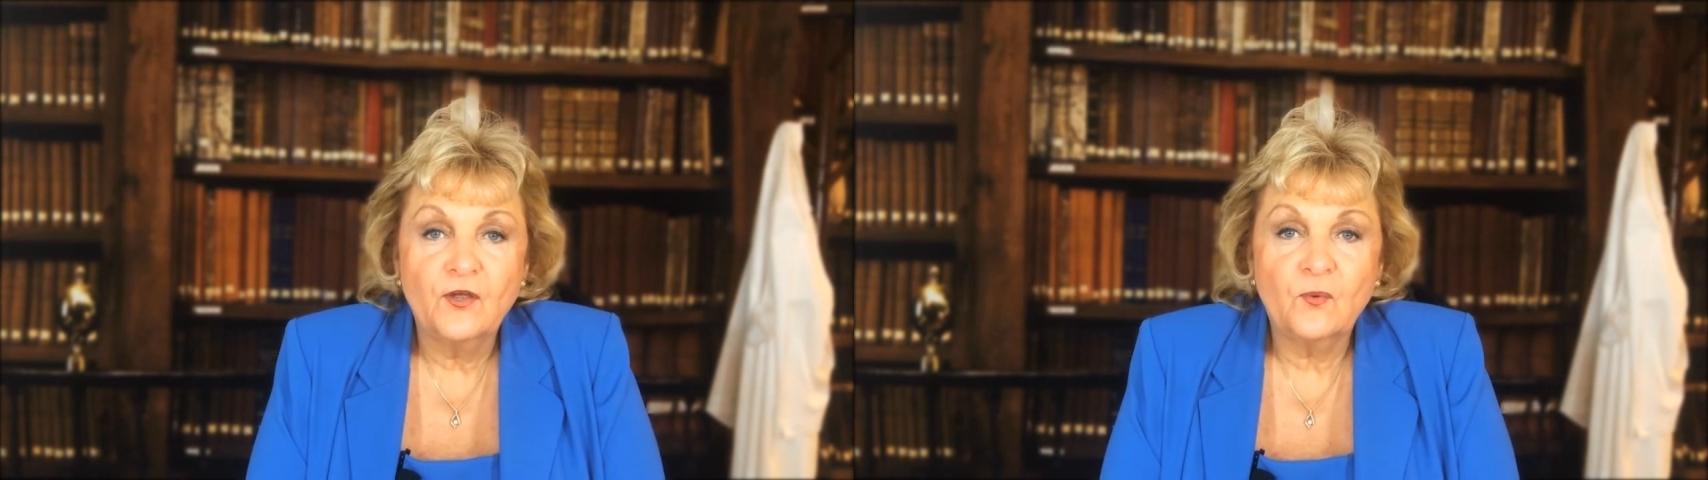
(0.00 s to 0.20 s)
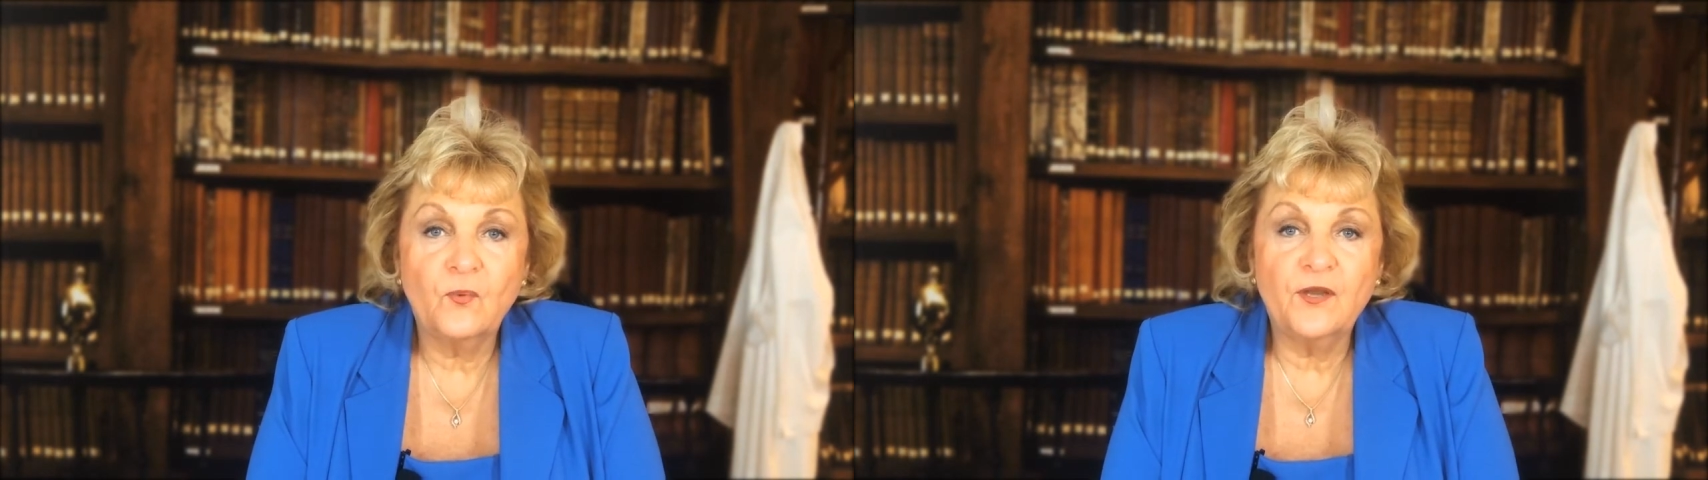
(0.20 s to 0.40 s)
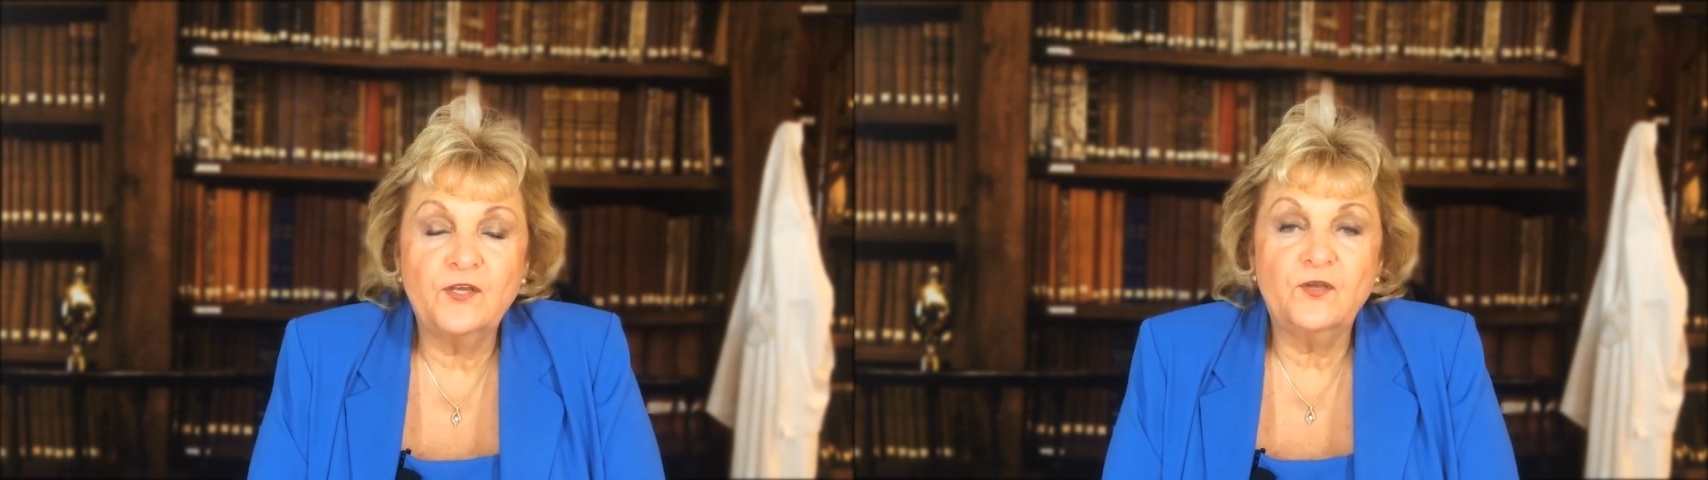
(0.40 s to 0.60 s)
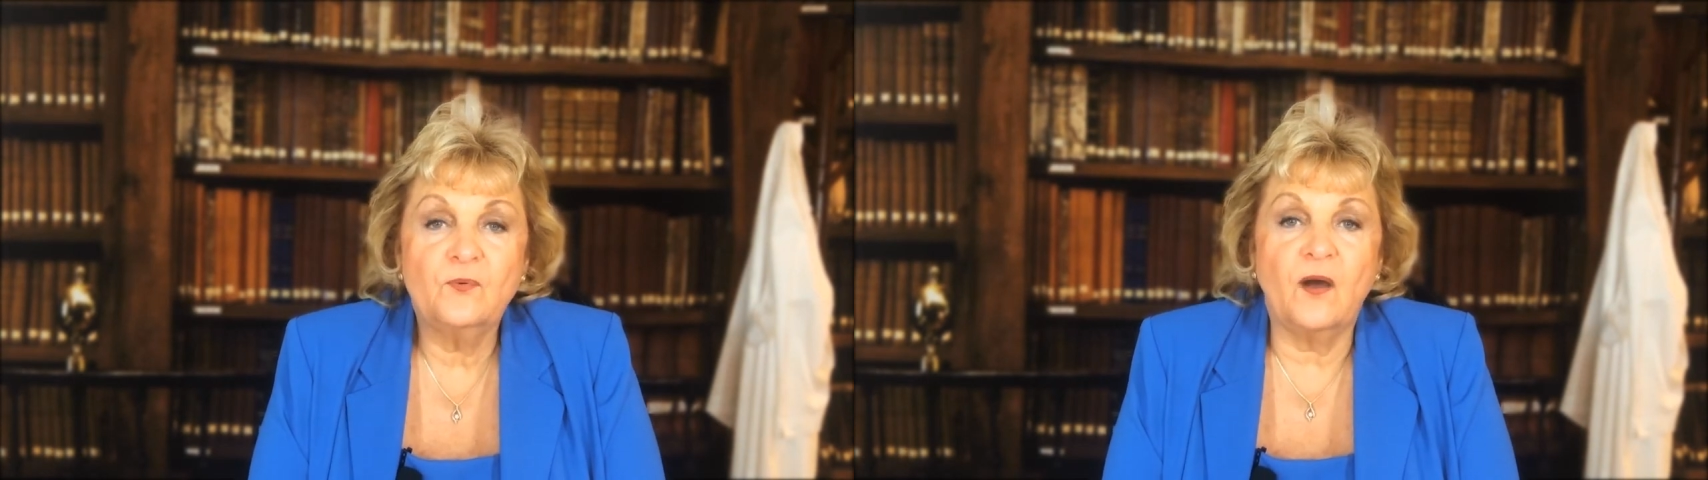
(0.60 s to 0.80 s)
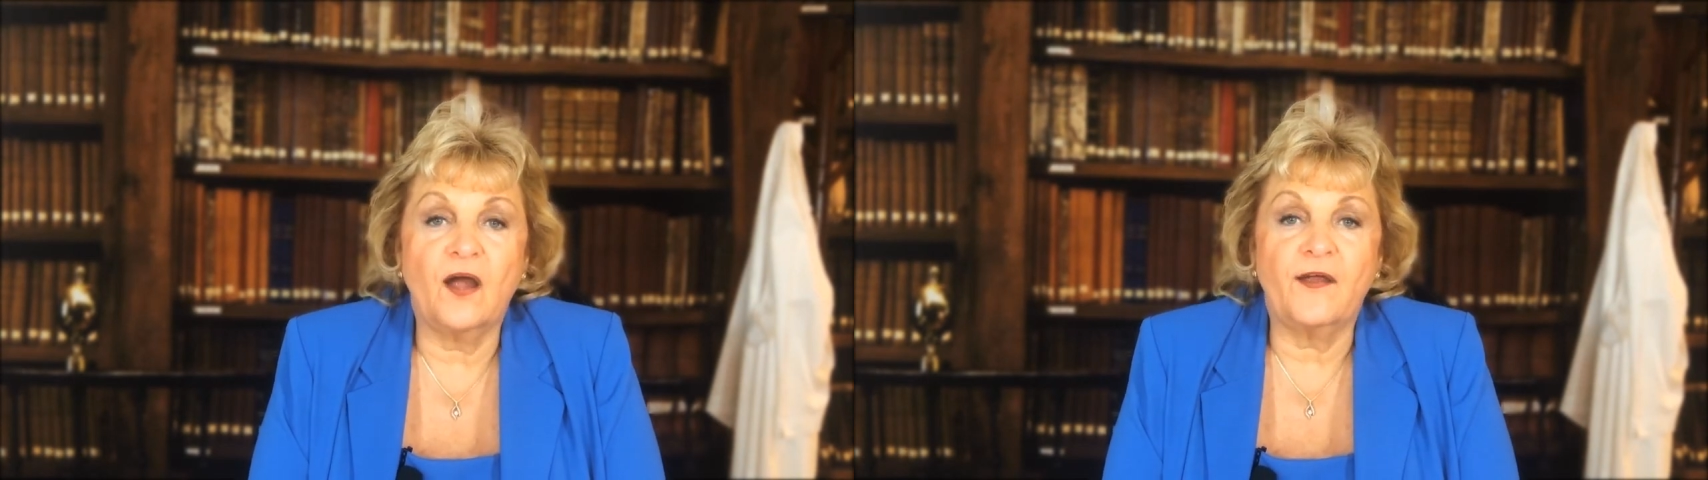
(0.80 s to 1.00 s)
When
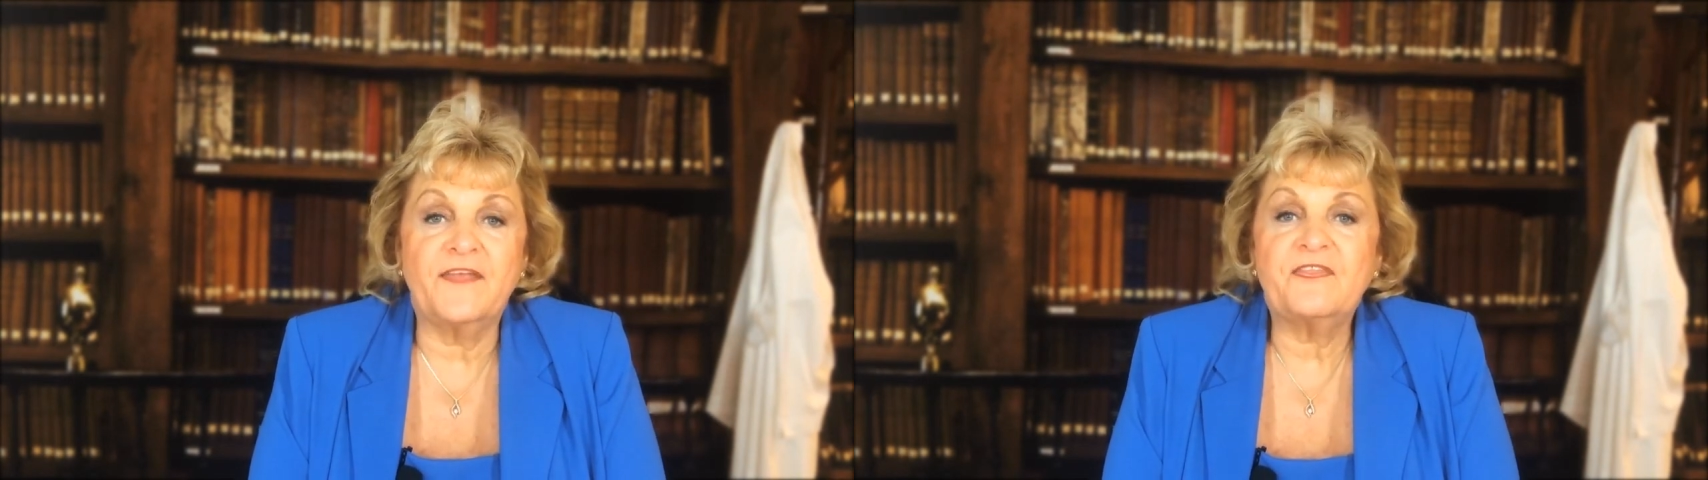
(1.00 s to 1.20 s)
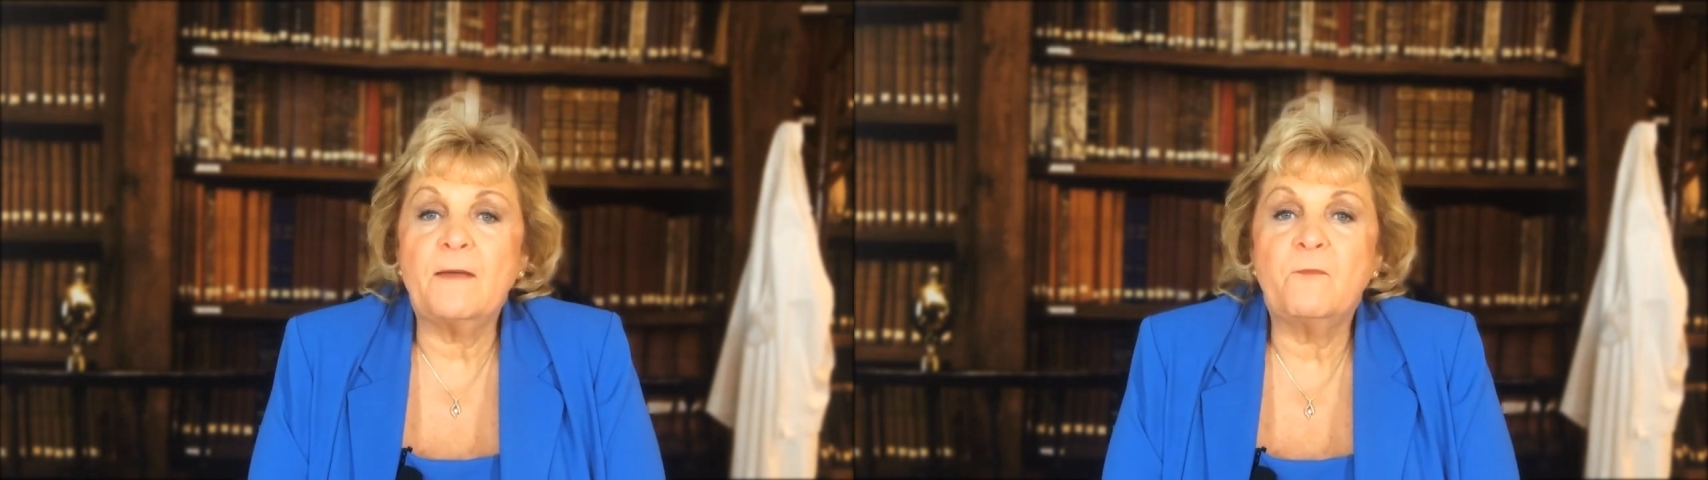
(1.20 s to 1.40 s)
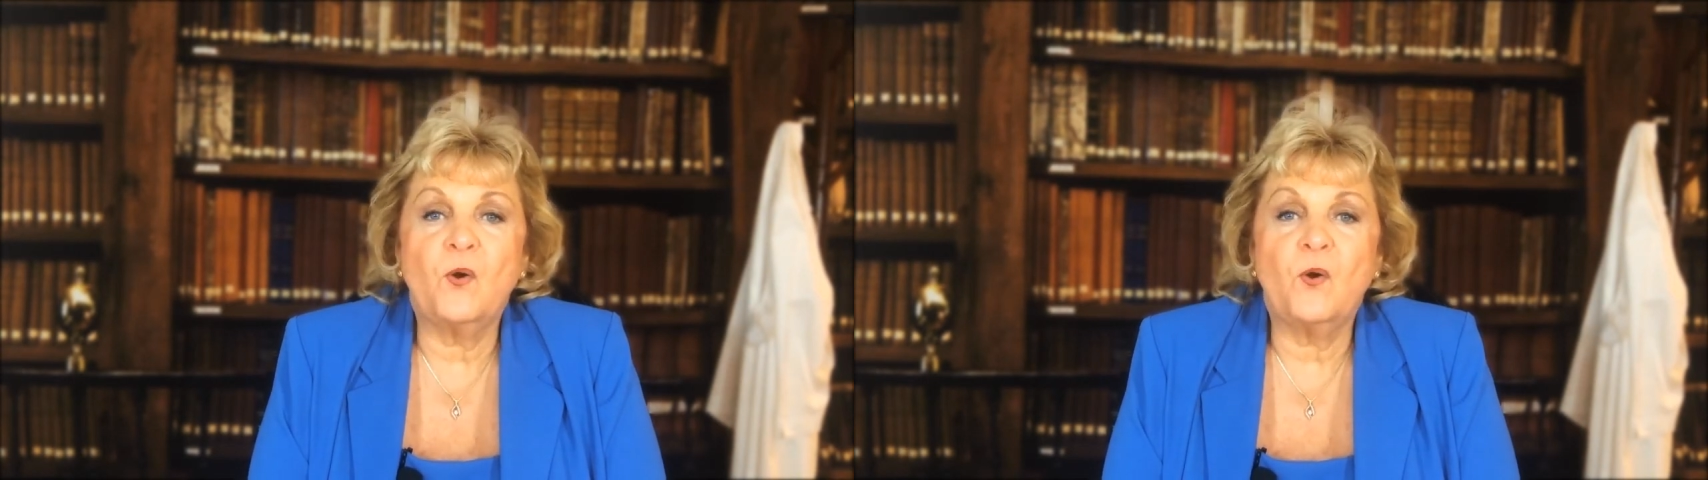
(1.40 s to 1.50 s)
you are at that